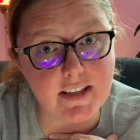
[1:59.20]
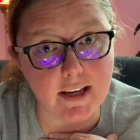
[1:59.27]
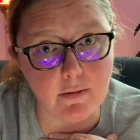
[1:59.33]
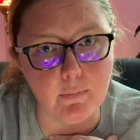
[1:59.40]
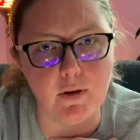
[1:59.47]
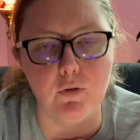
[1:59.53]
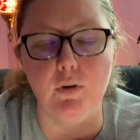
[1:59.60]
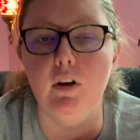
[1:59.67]

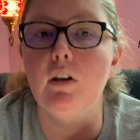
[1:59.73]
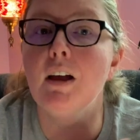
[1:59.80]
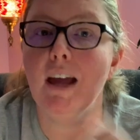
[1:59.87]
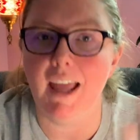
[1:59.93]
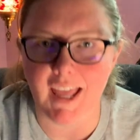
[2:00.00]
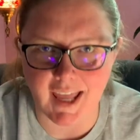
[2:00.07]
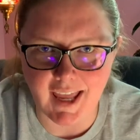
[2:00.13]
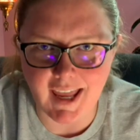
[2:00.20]
mineral,
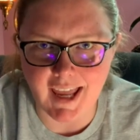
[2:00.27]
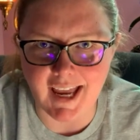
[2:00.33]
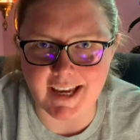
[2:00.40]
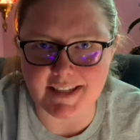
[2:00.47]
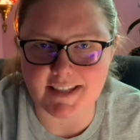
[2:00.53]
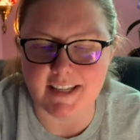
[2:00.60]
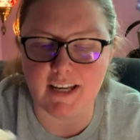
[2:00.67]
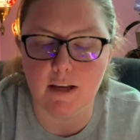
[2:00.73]

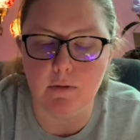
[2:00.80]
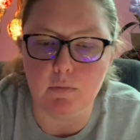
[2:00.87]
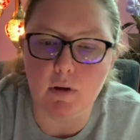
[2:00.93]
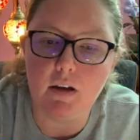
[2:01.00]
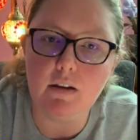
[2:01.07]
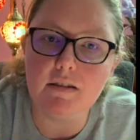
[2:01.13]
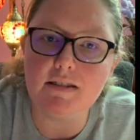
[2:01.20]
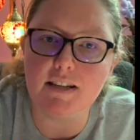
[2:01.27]
as the name
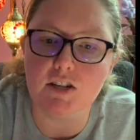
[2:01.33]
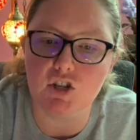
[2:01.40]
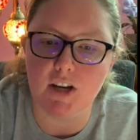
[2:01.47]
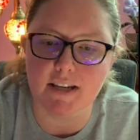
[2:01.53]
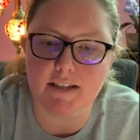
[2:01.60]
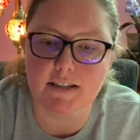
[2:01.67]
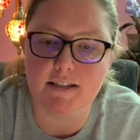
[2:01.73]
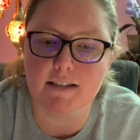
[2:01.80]

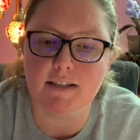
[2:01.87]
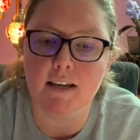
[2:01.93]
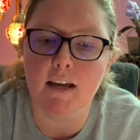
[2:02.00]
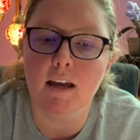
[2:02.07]
suggests.